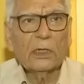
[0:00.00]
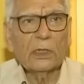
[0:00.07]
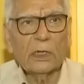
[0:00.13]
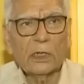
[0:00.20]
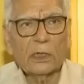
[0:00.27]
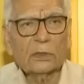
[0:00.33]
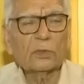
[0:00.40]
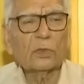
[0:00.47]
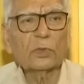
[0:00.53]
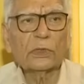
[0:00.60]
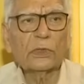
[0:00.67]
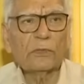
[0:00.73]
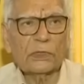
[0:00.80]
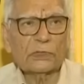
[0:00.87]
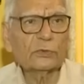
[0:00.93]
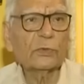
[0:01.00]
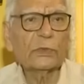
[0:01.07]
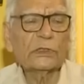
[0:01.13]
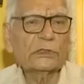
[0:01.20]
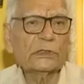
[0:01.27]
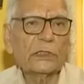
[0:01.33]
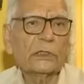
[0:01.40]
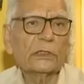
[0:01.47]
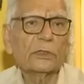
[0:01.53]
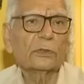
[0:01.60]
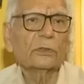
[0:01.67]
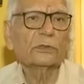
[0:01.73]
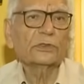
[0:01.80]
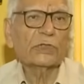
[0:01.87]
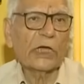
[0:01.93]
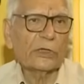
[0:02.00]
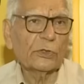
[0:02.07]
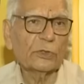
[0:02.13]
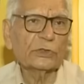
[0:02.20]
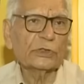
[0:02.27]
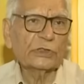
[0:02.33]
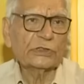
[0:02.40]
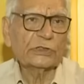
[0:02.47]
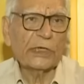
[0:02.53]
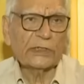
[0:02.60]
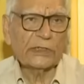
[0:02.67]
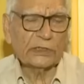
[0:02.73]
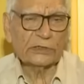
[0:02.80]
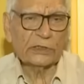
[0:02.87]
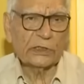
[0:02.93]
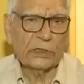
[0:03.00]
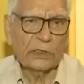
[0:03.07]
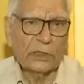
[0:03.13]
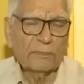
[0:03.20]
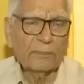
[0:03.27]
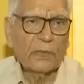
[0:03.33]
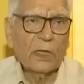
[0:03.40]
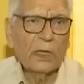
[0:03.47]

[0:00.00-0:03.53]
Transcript: through the whatsoever is there, you know, gyros inside, etc.